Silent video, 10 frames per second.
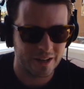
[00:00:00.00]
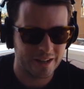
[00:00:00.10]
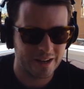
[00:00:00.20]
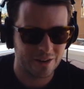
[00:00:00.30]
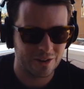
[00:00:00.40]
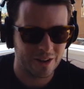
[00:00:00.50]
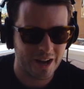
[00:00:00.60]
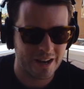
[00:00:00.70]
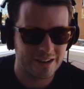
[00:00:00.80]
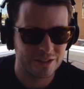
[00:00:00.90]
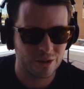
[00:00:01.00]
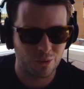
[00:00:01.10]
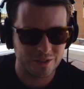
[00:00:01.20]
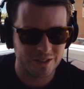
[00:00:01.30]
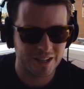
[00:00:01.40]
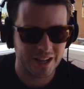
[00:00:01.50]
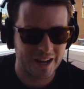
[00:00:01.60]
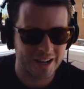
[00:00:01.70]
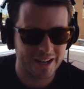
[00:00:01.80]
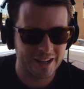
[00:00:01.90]
done that online, so it wasn't
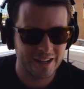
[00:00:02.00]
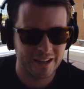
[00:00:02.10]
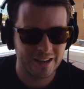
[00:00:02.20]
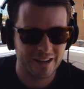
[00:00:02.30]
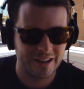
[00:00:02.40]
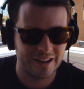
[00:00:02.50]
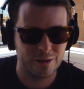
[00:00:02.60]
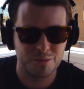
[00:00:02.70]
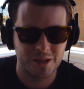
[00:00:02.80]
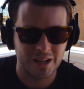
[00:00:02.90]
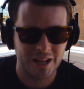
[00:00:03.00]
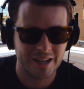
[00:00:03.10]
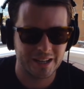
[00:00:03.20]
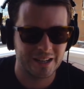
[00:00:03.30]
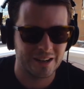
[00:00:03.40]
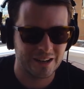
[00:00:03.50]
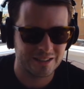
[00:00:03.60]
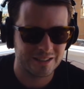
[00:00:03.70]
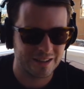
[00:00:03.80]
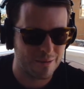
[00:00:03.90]
like he had been like he had
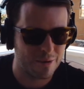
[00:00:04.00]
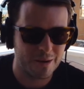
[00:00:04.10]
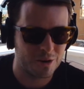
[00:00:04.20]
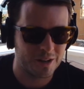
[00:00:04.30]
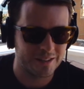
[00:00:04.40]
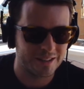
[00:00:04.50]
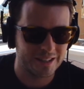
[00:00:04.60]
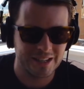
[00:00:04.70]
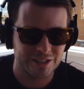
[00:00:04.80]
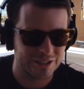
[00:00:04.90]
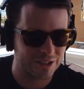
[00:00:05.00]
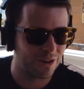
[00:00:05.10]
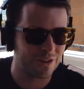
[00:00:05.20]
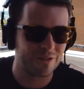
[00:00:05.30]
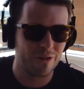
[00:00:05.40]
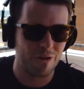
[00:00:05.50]
asked Eminem or anything. He had just gone,